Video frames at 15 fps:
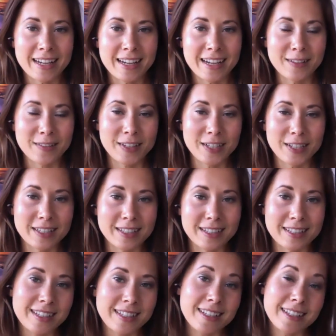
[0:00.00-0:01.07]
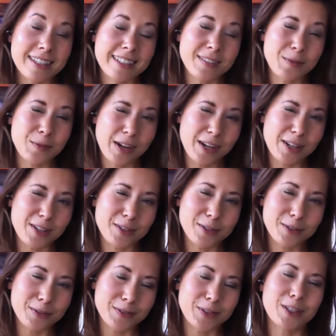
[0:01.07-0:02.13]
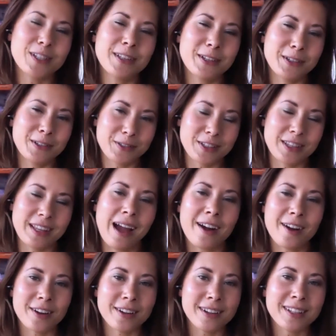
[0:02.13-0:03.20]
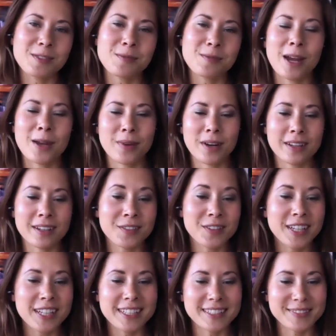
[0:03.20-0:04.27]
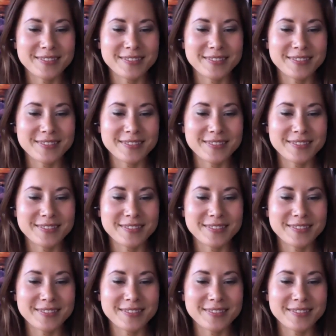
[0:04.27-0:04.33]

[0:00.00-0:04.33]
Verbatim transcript: of a where to look for. Look for the article on MindBodyGreen.